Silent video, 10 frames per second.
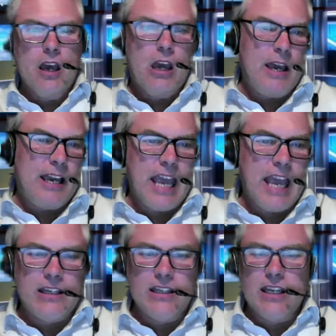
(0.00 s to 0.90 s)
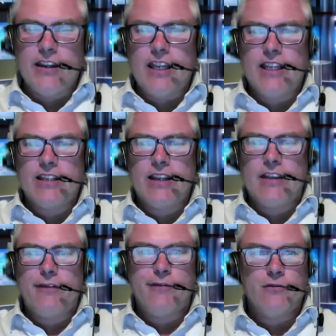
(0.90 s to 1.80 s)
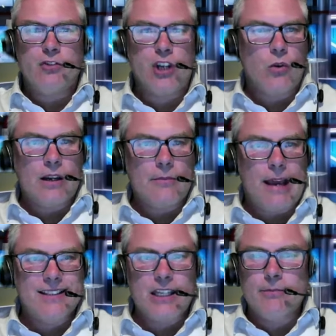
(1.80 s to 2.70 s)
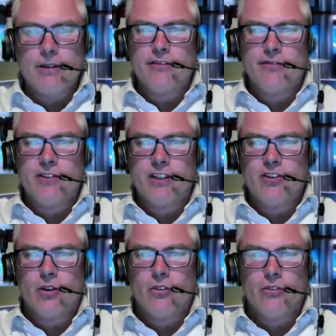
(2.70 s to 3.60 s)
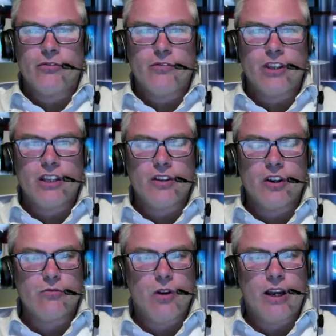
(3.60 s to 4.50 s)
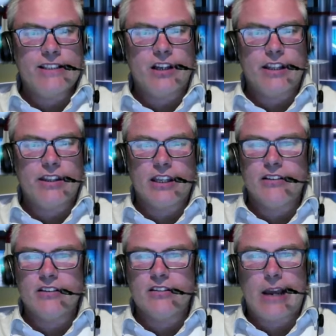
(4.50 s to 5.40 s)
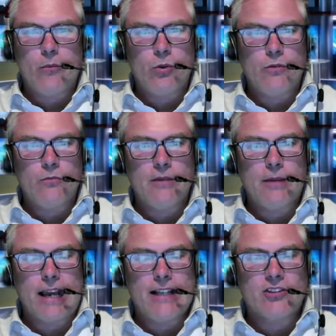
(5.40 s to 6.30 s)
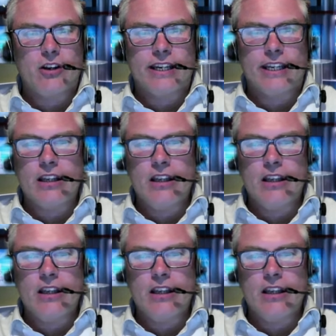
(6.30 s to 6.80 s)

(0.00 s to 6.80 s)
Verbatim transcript: Again, if Joel Matip is on the horizon, I think that wouldn't be a bad signing.